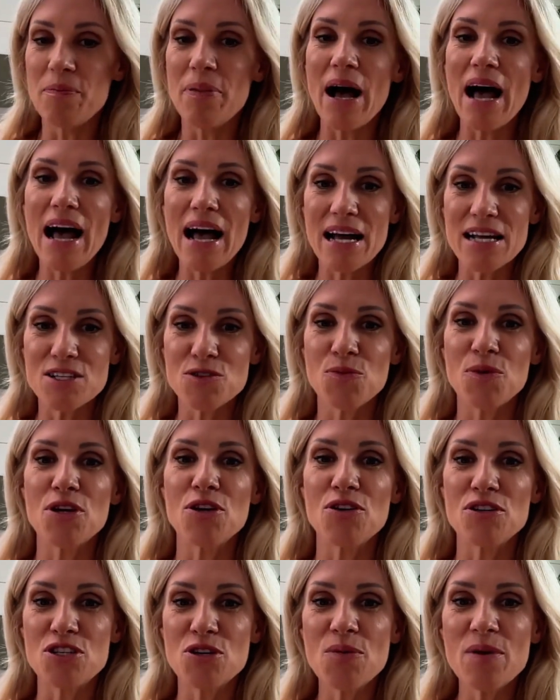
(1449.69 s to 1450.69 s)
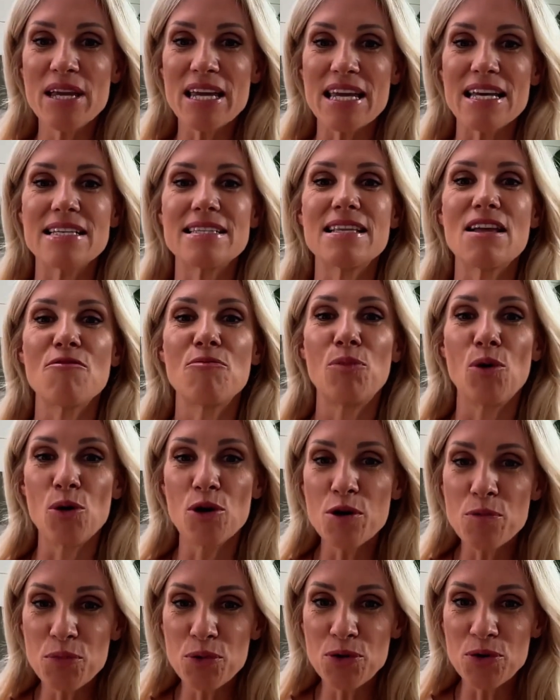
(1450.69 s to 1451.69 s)
But what you're doing is they've
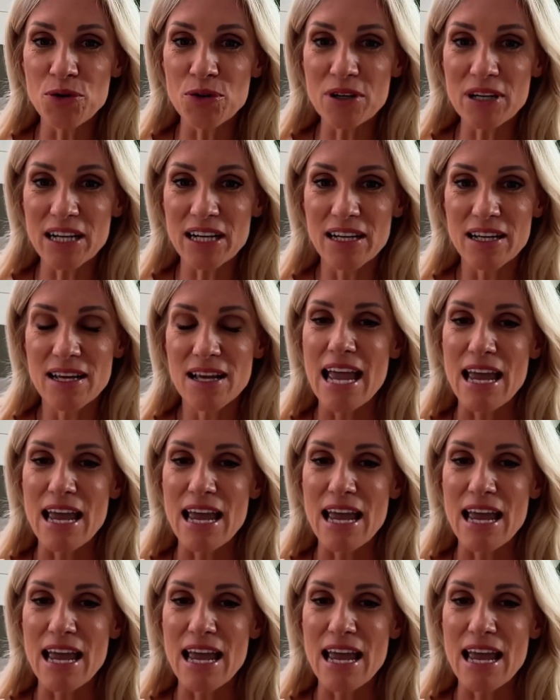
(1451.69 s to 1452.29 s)
bought a book.